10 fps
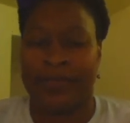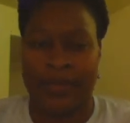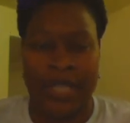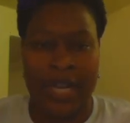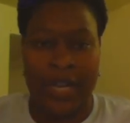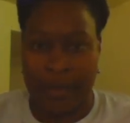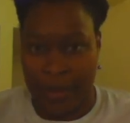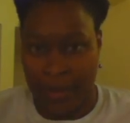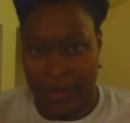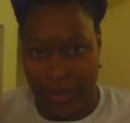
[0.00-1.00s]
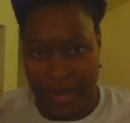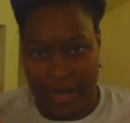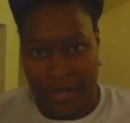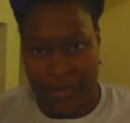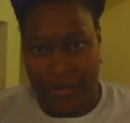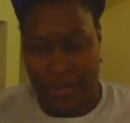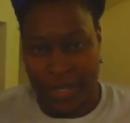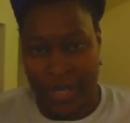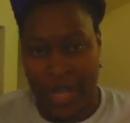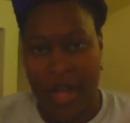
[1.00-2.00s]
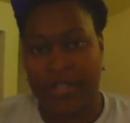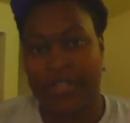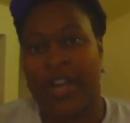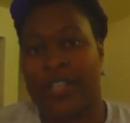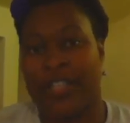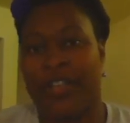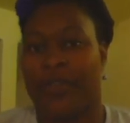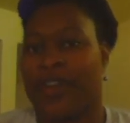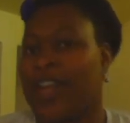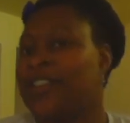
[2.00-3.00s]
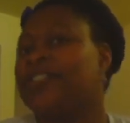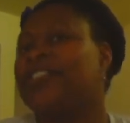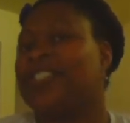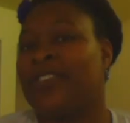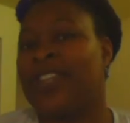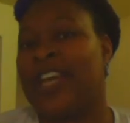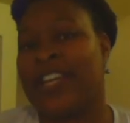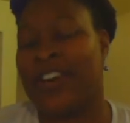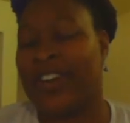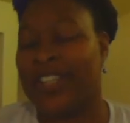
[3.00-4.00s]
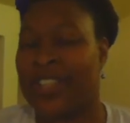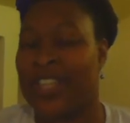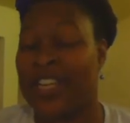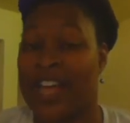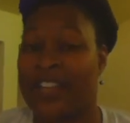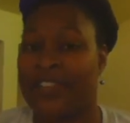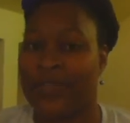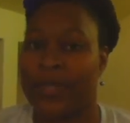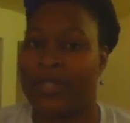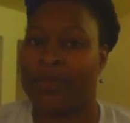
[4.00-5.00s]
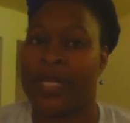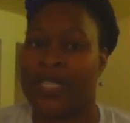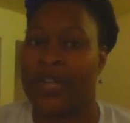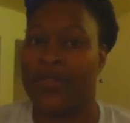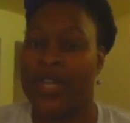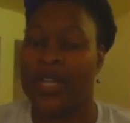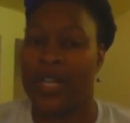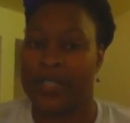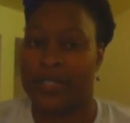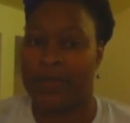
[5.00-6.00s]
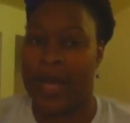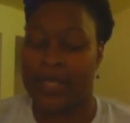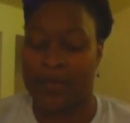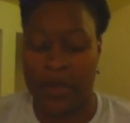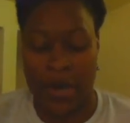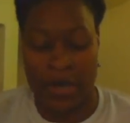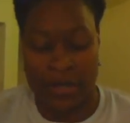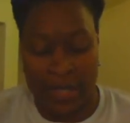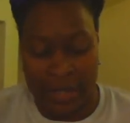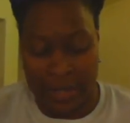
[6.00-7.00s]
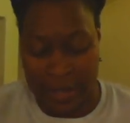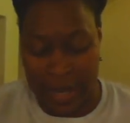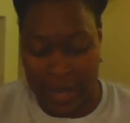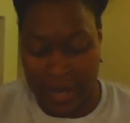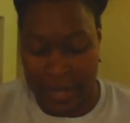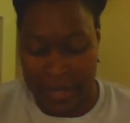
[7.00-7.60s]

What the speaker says: it's not going to be very good of showing contrast of what I do and don't like in cards. So then I had to force myself to buy some cards I didn't like.